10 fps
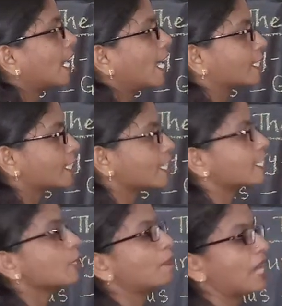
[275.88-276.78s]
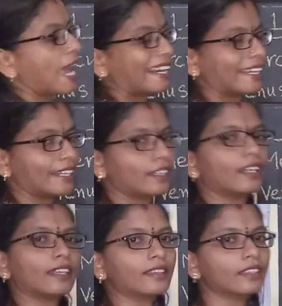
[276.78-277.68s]
largest planet
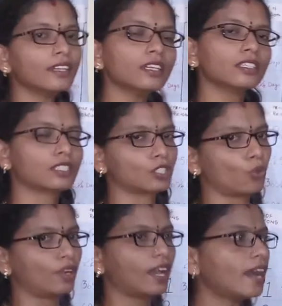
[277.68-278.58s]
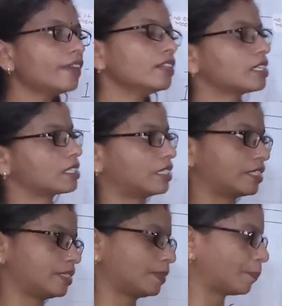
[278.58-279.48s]
in the solar
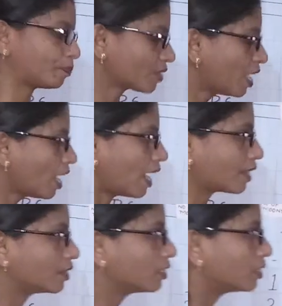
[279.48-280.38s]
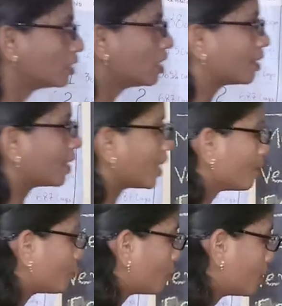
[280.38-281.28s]
system. And the
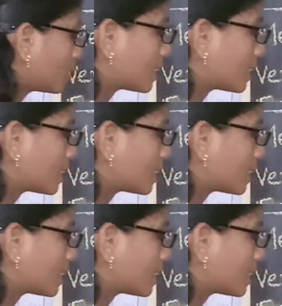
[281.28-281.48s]
name for the